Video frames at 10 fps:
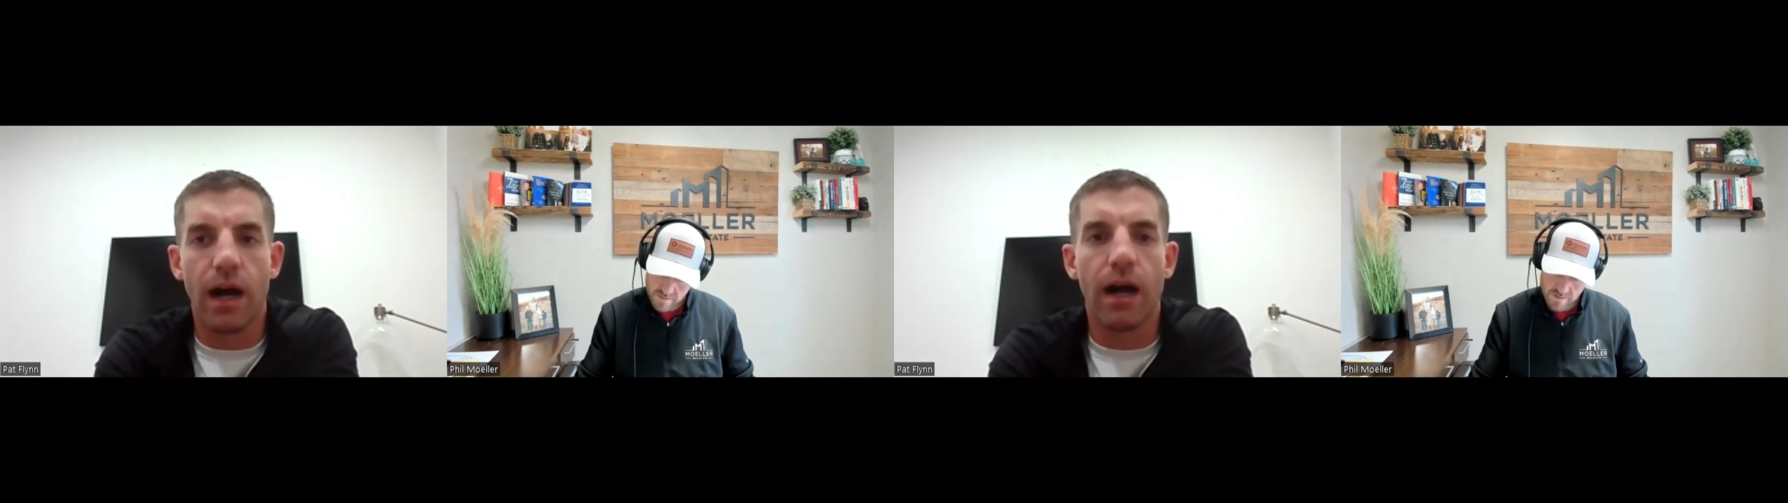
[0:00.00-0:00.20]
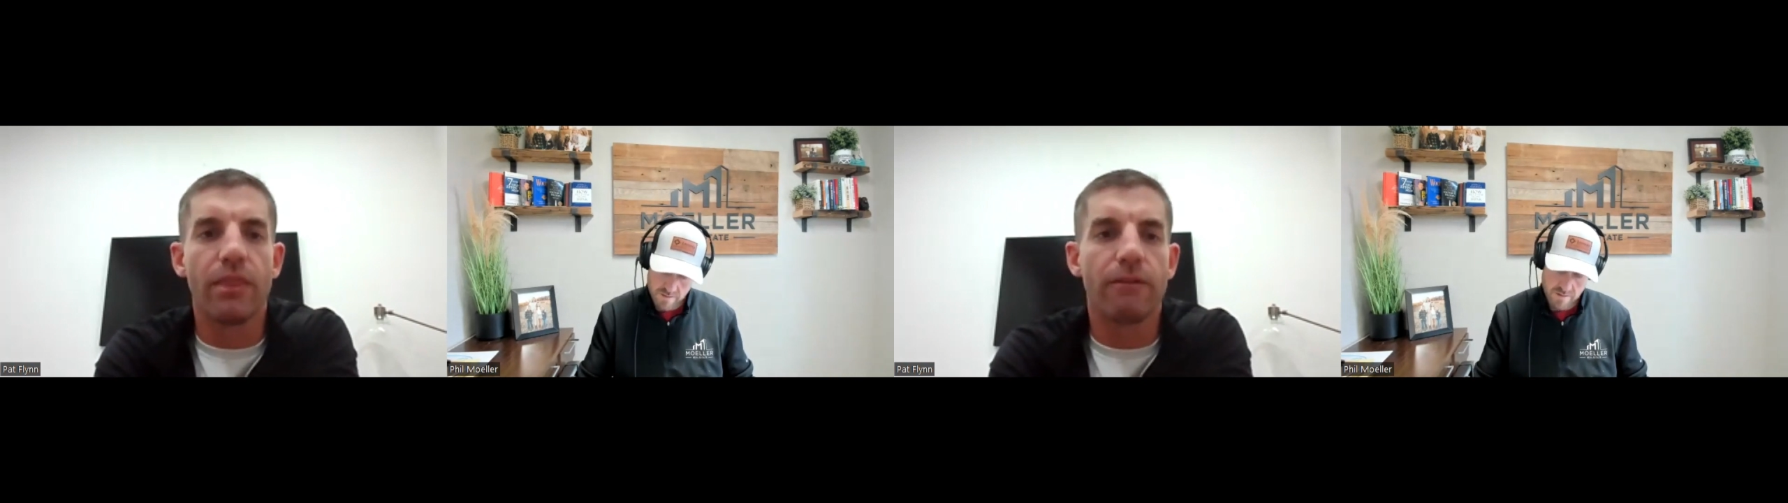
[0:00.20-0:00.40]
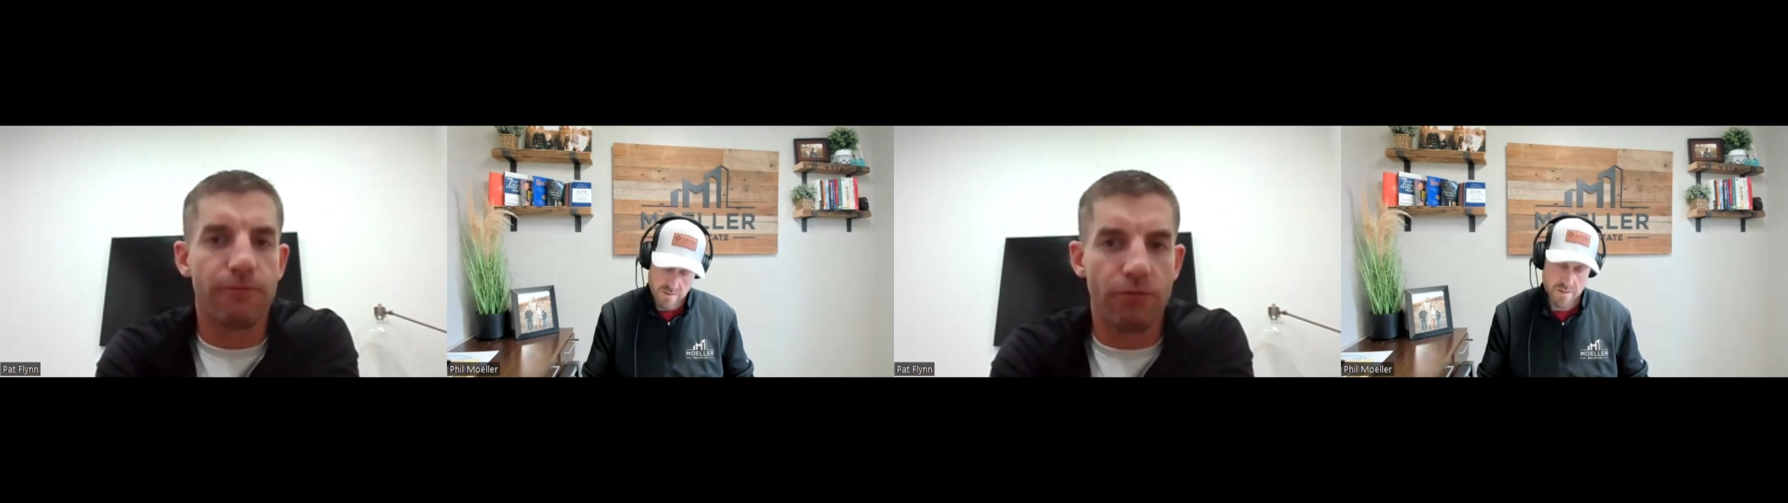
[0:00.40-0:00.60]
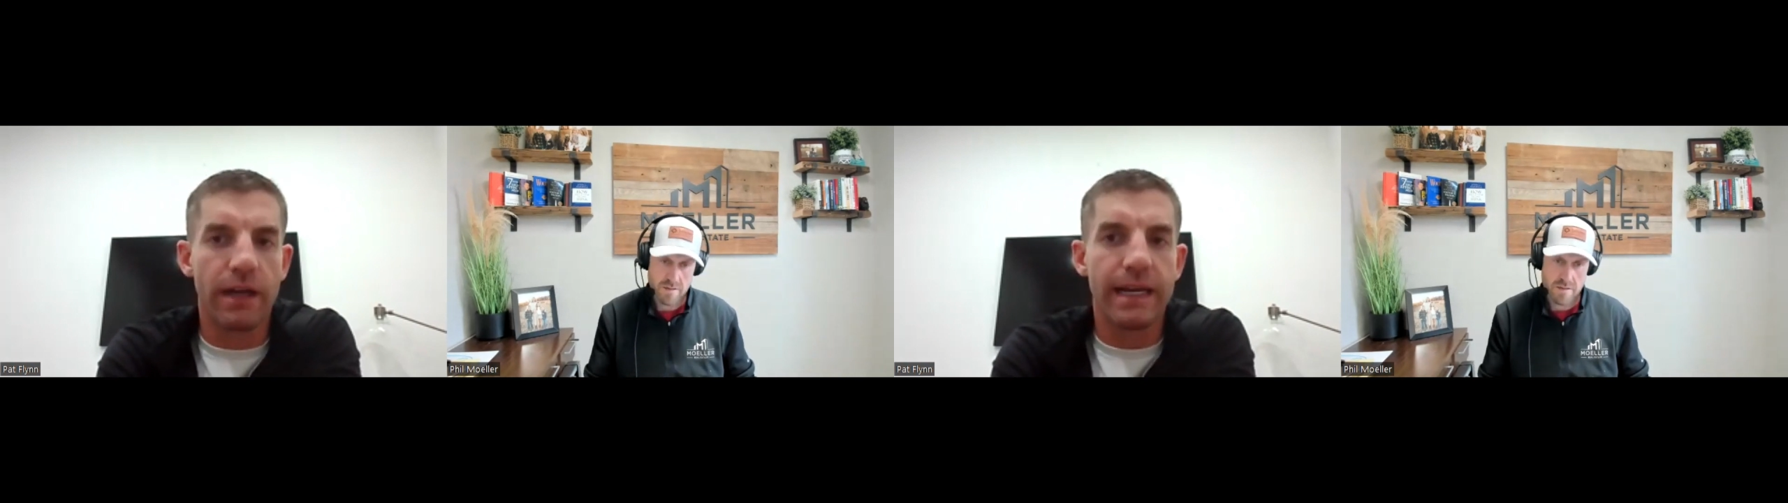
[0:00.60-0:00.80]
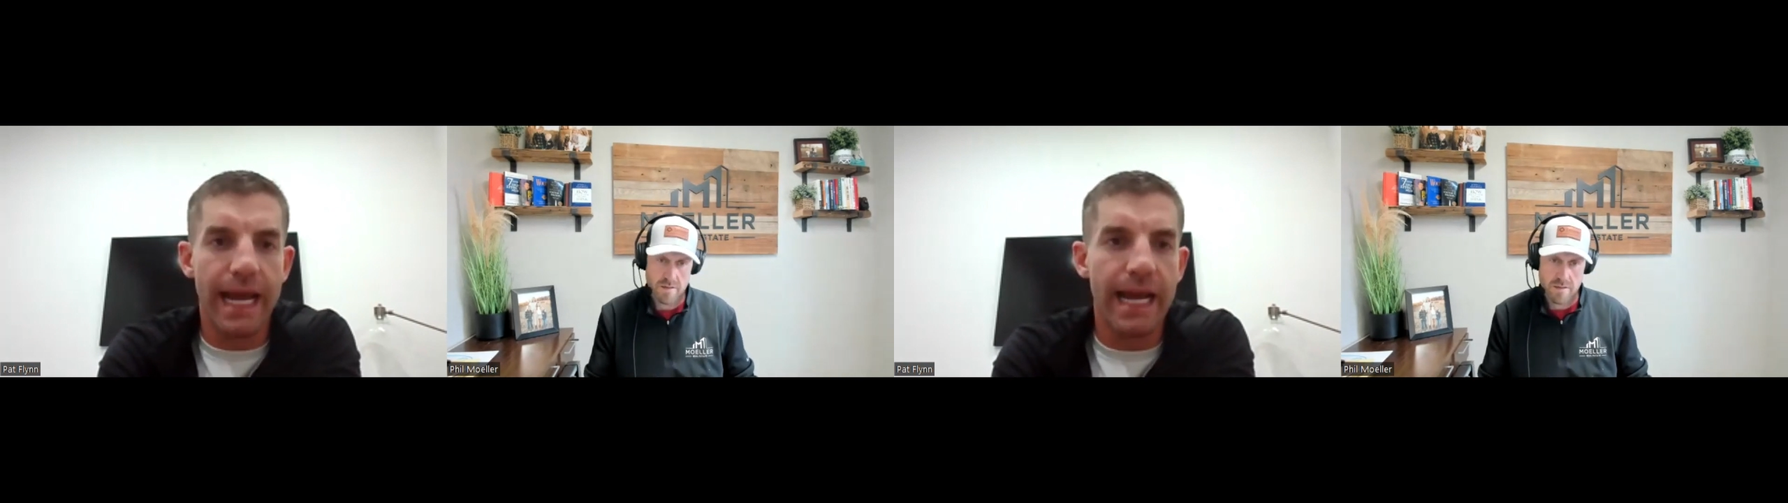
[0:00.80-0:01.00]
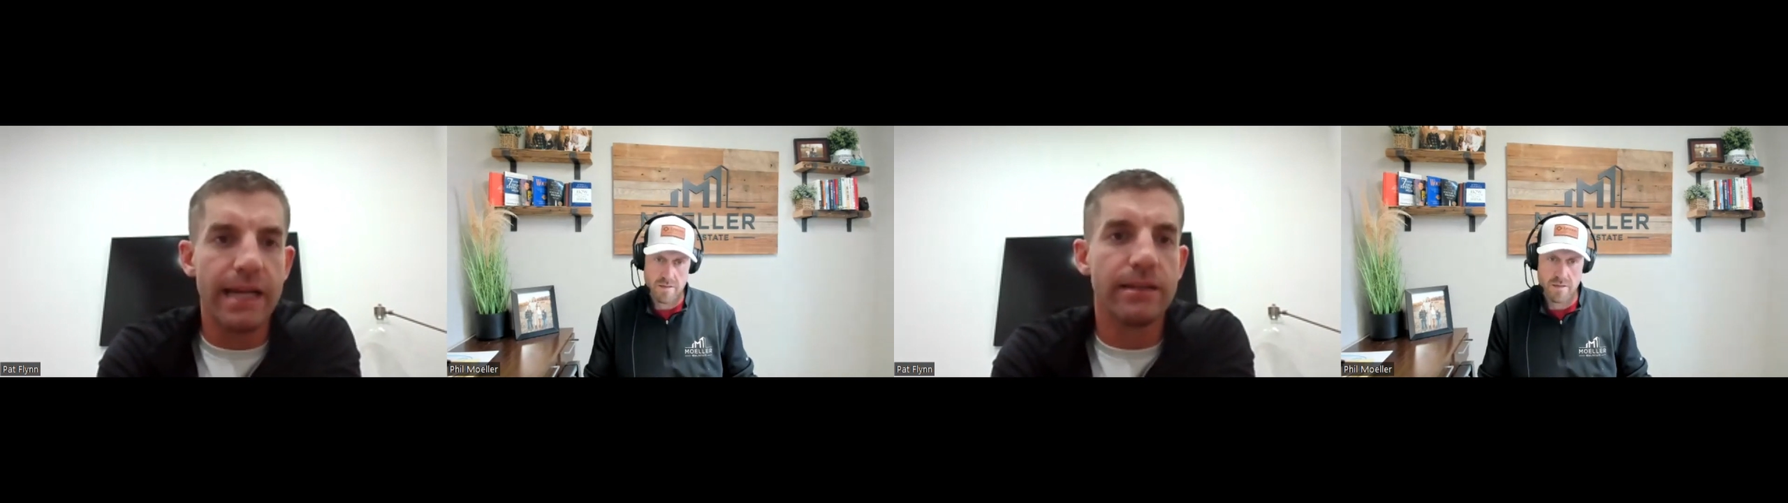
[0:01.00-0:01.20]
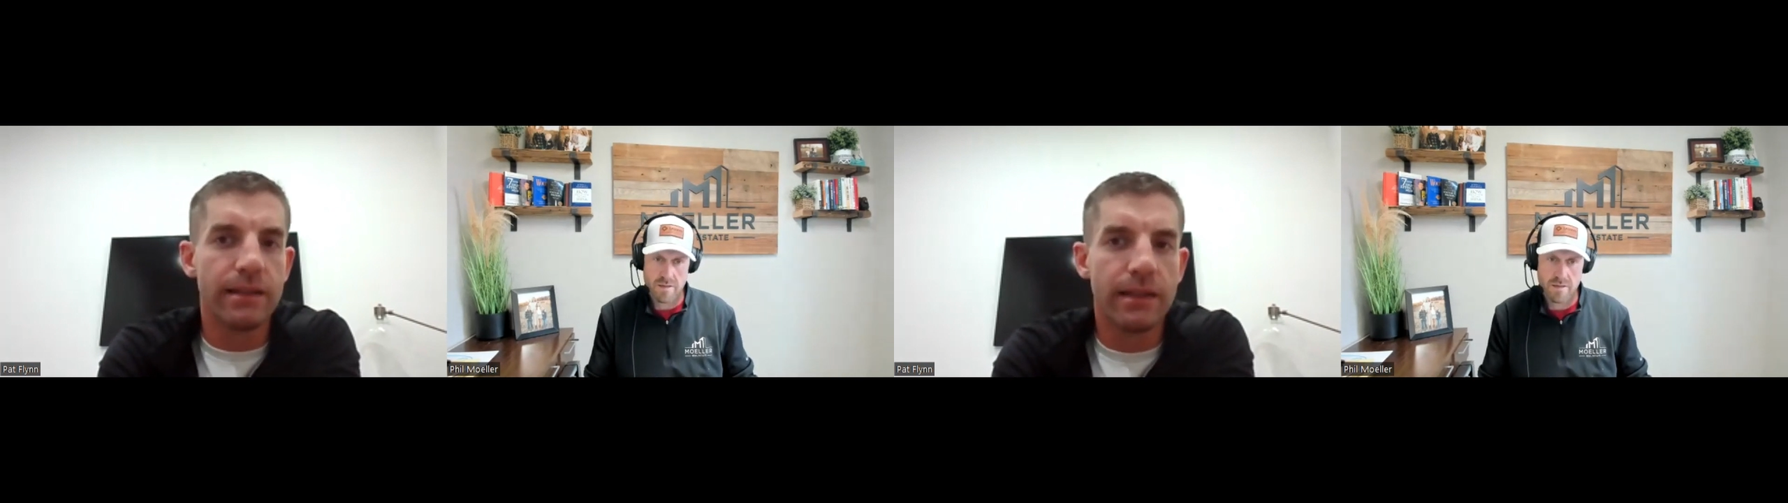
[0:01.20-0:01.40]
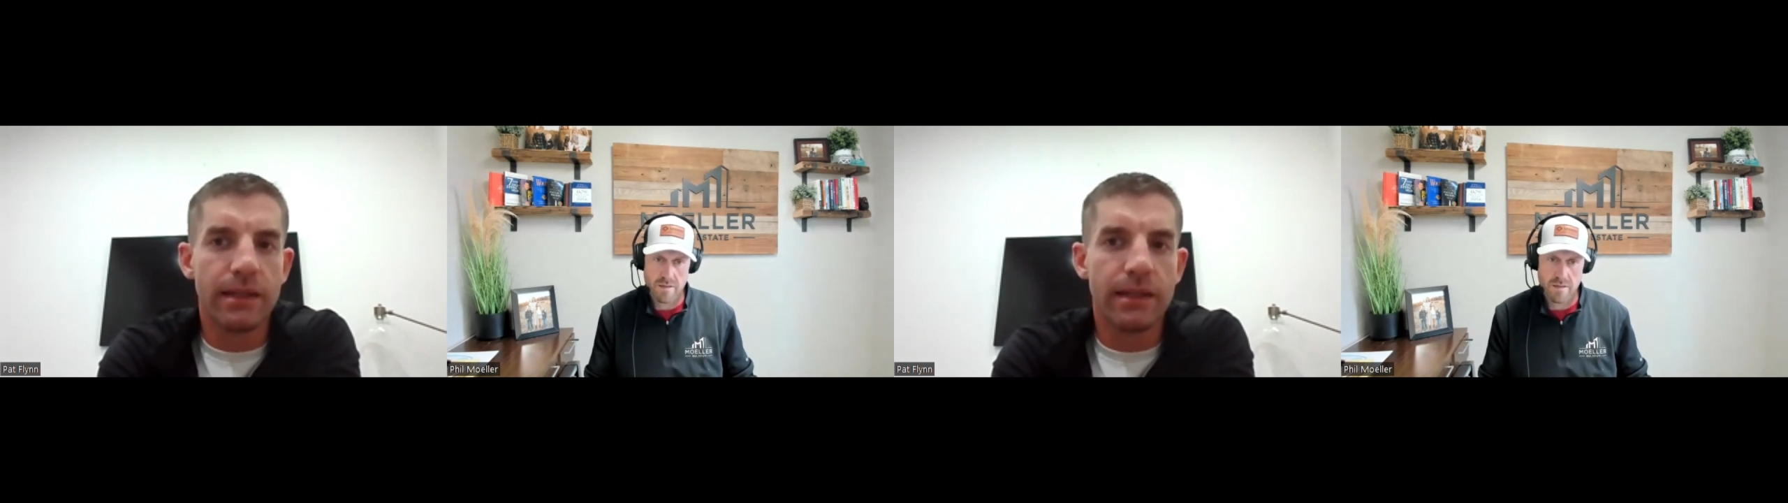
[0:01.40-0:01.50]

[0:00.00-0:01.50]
on the front end